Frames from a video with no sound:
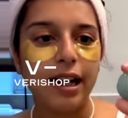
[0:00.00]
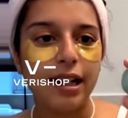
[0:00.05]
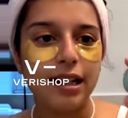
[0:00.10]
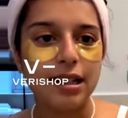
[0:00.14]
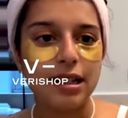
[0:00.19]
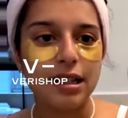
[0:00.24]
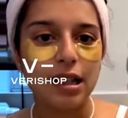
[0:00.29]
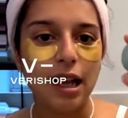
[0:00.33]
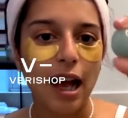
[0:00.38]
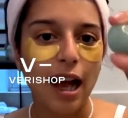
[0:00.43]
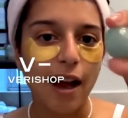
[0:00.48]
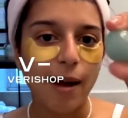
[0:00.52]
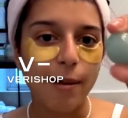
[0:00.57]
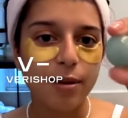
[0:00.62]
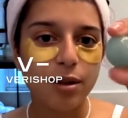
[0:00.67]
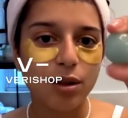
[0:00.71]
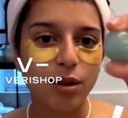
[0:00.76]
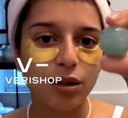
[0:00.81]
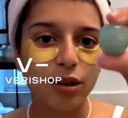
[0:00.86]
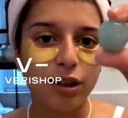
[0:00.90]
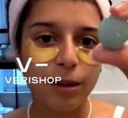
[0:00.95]
it is
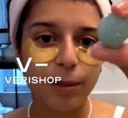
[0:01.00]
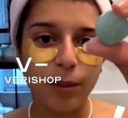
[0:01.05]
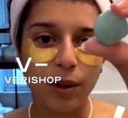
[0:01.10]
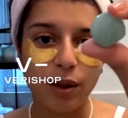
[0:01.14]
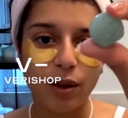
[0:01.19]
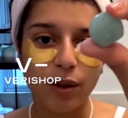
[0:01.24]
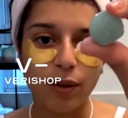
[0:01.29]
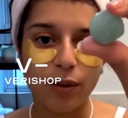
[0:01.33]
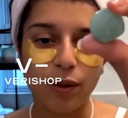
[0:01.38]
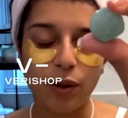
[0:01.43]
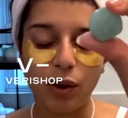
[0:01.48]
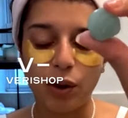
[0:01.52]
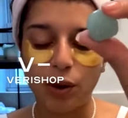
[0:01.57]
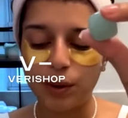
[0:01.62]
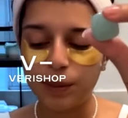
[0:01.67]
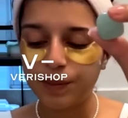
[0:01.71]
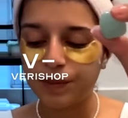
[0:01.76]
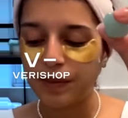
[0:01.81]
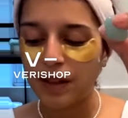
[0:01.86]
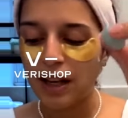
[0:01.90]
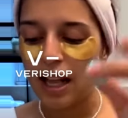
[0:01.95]
absolutely
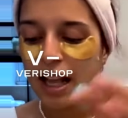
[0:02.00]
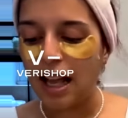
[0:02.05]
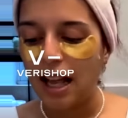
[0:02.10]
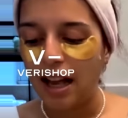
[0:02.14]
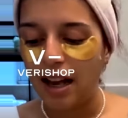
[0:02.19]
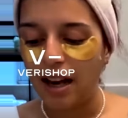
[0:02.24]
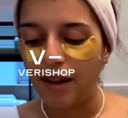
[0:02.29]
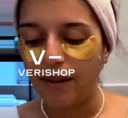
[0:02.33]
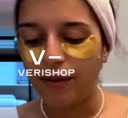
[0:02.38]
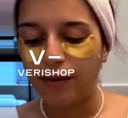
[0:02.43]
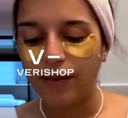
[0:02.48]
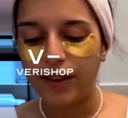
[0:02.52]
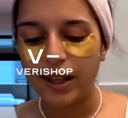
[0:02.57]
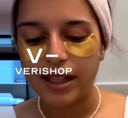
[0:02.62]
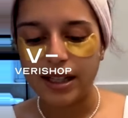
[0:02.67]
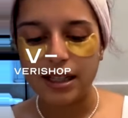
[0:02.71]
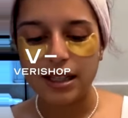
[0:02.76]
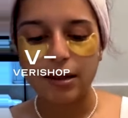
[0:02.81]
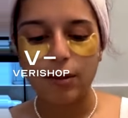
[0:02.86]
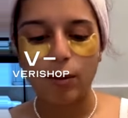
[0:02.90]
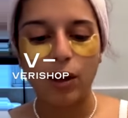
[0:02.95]
beautiful and it
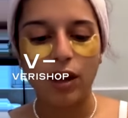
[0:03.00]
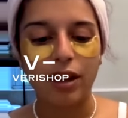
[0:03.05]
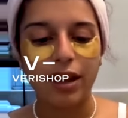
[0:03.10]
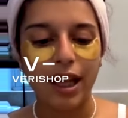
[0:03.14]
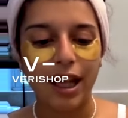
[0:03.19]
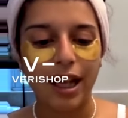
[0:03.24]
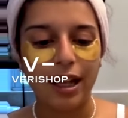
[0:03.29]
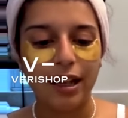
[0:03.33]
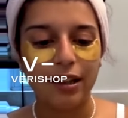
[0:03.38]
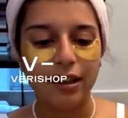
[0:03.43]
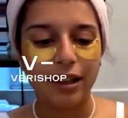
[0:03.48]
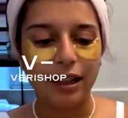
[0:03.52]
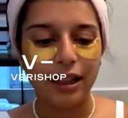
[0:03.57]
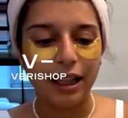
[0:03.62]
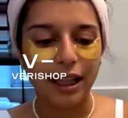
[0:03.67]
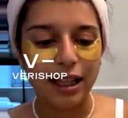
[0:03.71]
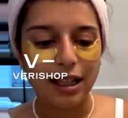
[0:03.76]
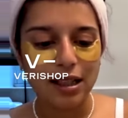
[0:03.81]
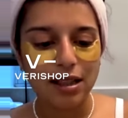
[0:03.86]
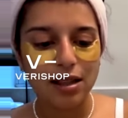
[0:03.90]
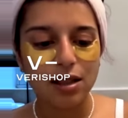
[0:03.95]
fits within
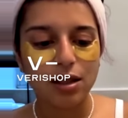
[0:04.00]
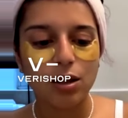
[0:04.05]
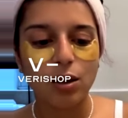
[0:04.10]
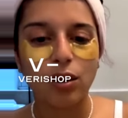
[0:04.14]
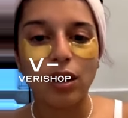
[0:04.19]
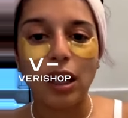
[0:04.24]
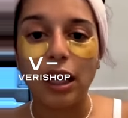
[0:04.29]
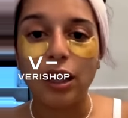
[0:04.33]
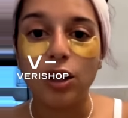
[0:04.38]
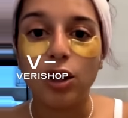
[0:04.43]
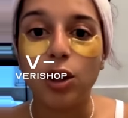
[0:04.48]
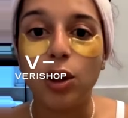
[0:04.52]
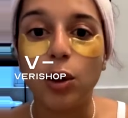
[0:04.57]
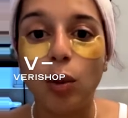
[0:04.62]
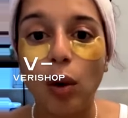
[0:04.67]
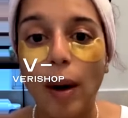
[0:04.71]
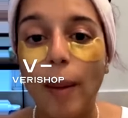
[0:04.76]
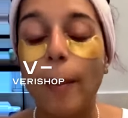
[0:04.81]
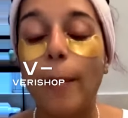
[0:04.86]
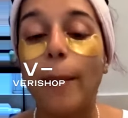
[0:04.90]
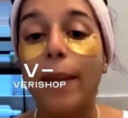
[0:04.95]
this. So then you
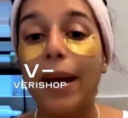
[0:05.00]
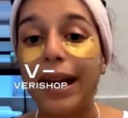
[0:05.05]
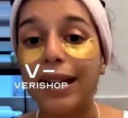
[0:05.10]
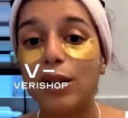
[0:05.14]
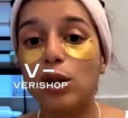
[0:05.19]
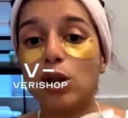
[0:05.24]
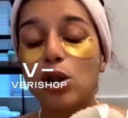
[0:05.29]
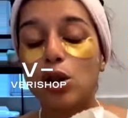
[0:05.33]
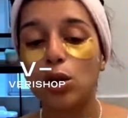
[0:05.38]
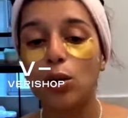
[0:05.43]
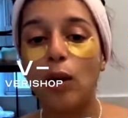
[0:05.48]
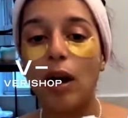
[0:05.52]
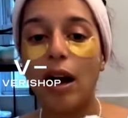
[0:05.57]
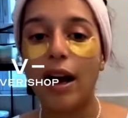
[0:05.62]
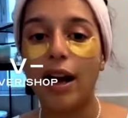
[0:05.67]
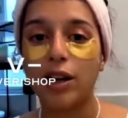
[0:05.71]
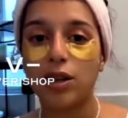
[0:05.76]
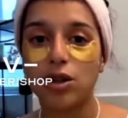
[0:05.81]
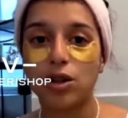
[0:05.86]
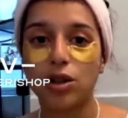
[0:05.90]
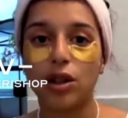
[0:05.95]
are meant to
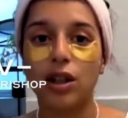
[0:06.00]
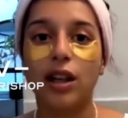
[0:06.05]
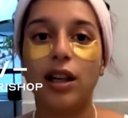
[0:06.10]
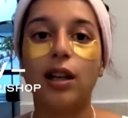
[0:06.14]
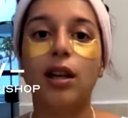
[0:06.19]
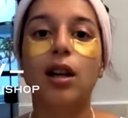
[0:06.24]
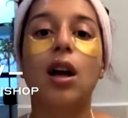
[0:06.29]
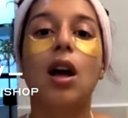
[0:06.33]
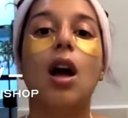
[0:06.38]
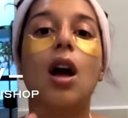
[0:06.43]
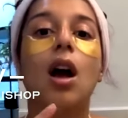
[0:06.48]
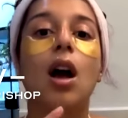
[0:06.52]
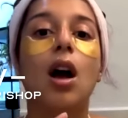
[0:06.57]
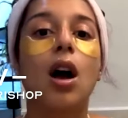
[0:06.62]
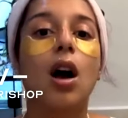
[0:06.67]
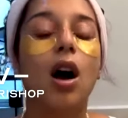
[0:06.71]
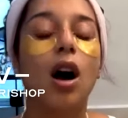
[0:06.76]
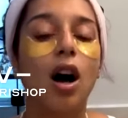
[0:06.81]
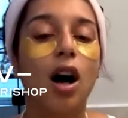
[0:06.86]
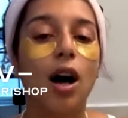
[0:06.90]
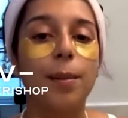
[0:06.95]
actually
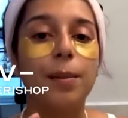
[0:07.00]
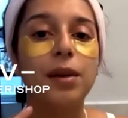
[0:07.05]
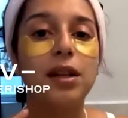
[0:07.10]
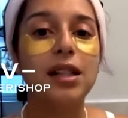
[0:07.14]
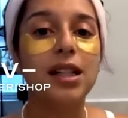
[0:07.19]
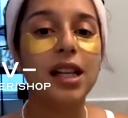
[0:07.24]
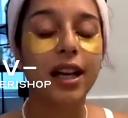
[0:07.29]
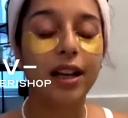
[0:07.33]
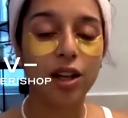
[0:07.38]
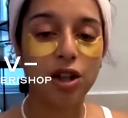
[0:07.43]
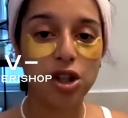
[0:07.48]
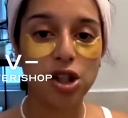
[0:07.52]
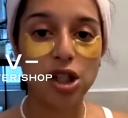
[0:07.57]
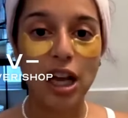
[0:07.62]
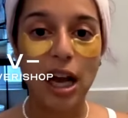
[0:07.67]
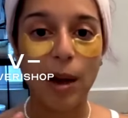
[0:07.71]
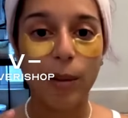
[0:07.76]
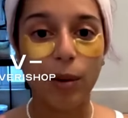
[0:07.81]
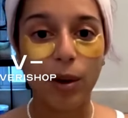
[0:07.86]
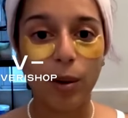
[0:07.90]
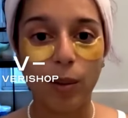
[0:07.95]
um, take a
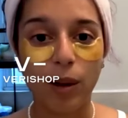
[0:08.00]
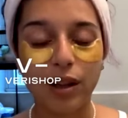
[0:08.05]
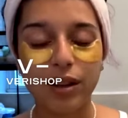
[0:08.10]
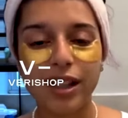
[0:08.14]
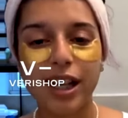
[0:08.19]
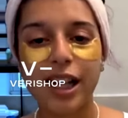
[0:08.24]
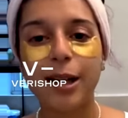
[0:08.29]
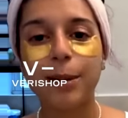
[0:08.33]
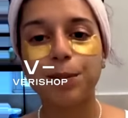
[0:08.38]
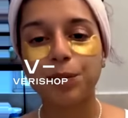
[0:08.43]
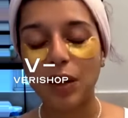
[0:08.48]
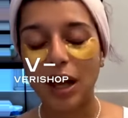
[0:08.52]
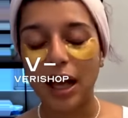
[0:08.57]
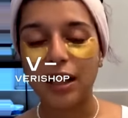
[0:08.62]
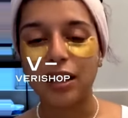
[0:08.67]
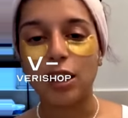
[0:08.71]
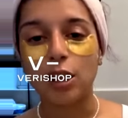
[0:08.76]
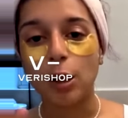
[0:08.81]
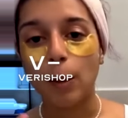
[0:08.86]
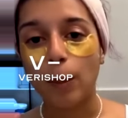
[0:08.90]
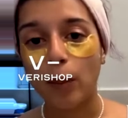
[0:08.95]
shower with it. And
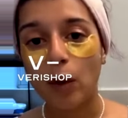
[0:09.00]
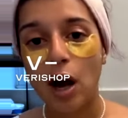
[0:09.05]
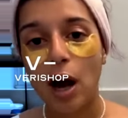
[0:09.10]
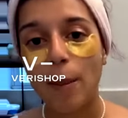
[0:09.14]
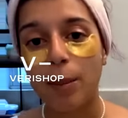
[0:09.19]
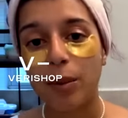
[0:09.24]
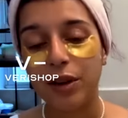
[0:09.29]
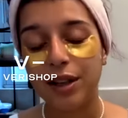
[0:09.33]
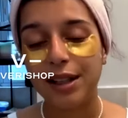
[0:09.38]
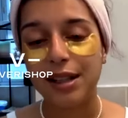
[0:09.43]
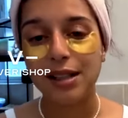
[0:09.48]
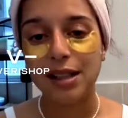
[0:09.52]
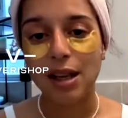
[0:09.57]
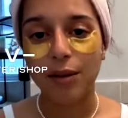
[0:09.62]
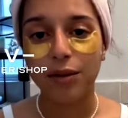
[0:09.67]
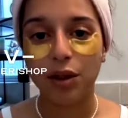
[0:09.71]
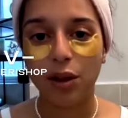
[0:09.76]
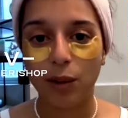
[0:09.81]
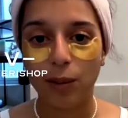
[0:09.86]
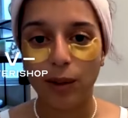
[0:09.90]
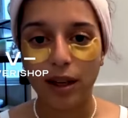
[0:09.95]
then the properties
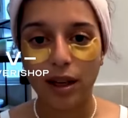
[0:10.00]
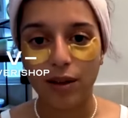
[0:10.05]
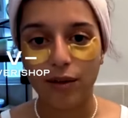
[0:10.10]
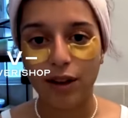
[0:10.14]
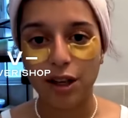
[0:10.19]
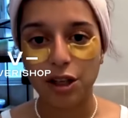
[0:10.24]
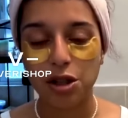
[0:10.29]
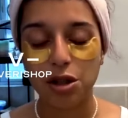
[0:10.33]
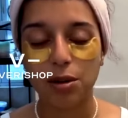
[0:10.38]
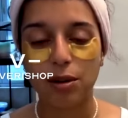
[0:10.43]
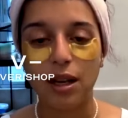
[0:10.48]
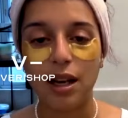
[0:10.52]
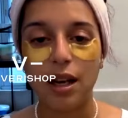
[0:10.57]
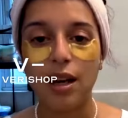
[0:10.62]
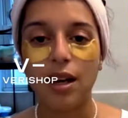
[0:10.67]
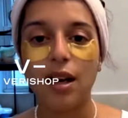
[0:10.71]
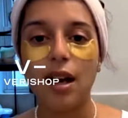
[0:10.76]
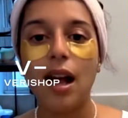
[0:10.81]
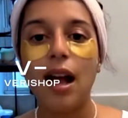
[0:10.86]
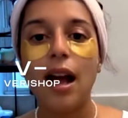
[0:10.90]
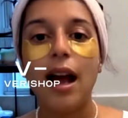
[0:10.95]
of the green
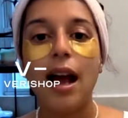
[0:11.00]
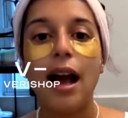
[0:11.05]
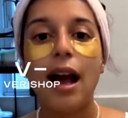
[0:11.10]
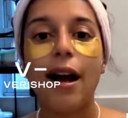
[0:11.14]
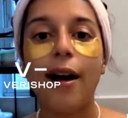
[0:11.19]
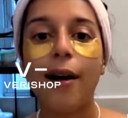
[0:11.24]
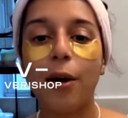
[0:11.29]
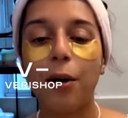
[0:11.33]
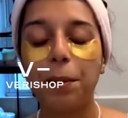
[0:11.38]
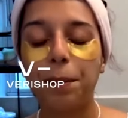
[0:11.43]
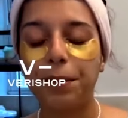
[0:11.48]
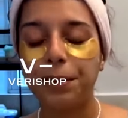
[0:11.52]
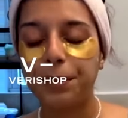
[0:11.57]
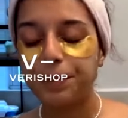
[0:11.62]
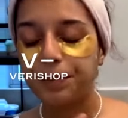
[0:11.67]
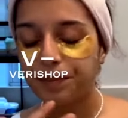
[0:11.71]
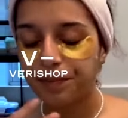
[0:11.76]
aventurine help